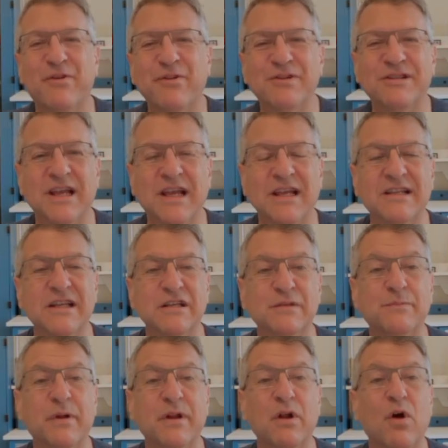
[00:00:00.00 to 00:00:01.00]
thing it does,
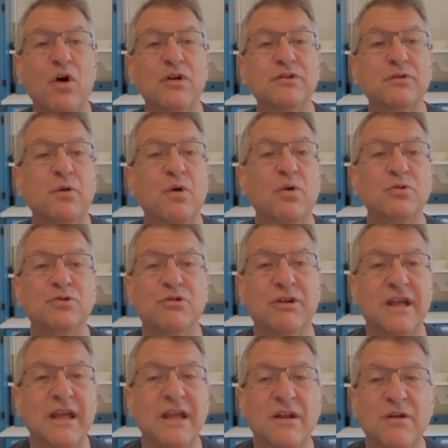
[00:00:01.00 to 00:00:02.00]
but it also holds your
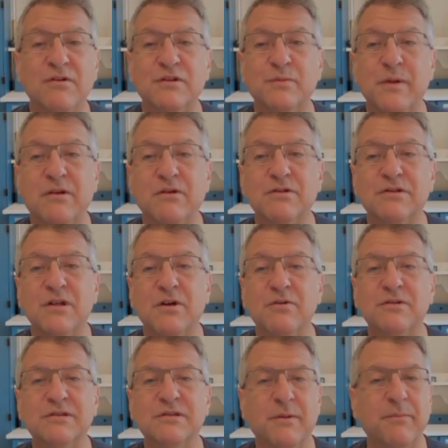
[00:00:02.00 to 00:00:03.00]
Keynote speaker's
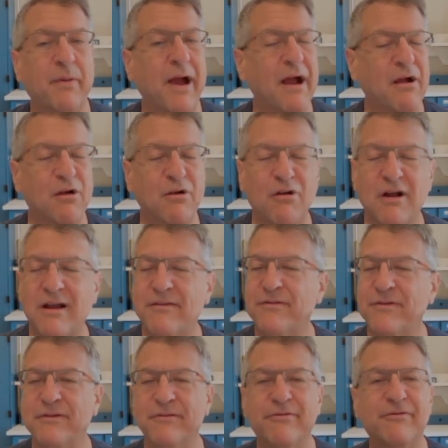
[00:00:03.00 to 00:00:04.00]
notes, a paragraph
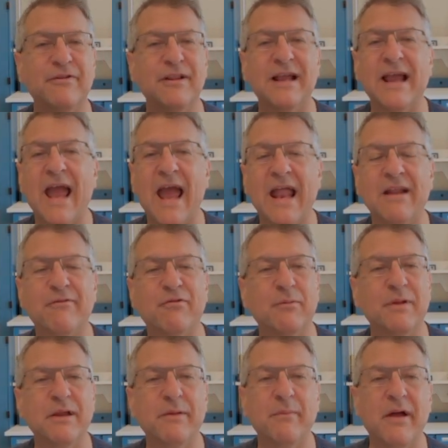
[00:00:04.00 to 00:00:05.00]
you fling at it from
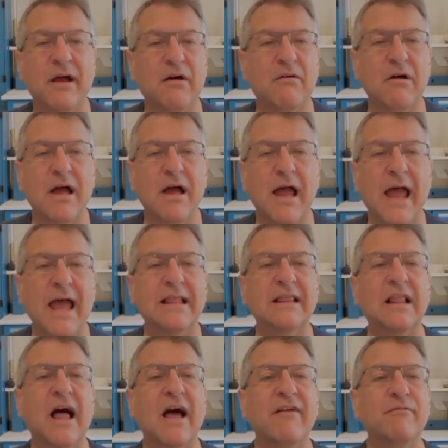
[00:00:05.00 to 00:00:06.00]
email, and
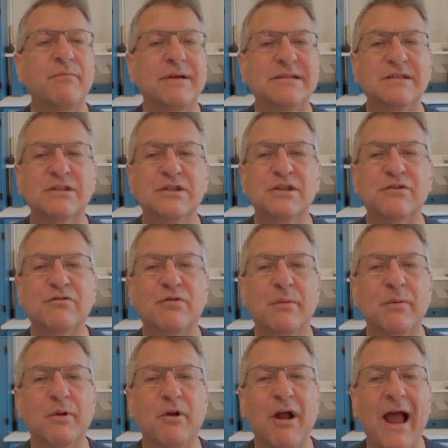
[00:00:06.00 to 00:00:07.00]
live messages from
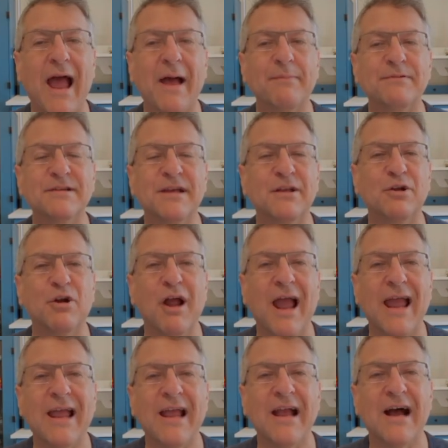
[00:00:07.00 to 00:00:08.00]
your apps and your
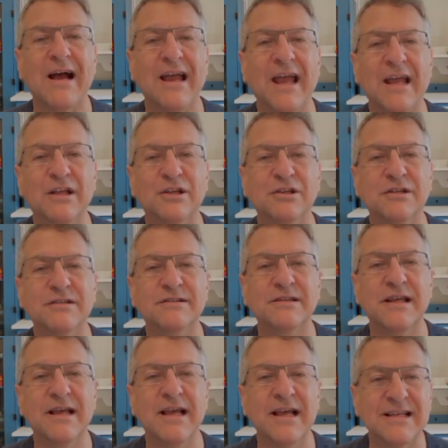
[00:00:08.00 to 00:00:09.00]
AI agents.
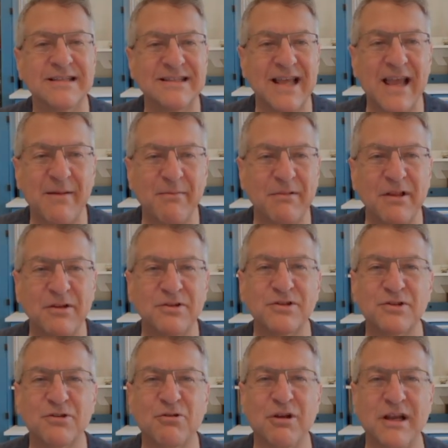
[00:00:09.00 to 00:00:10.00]
Same little
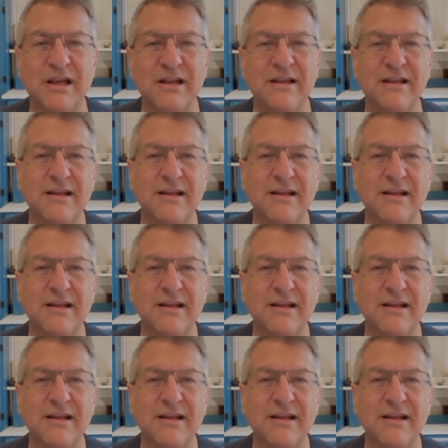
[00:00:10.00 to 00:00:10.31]
screen,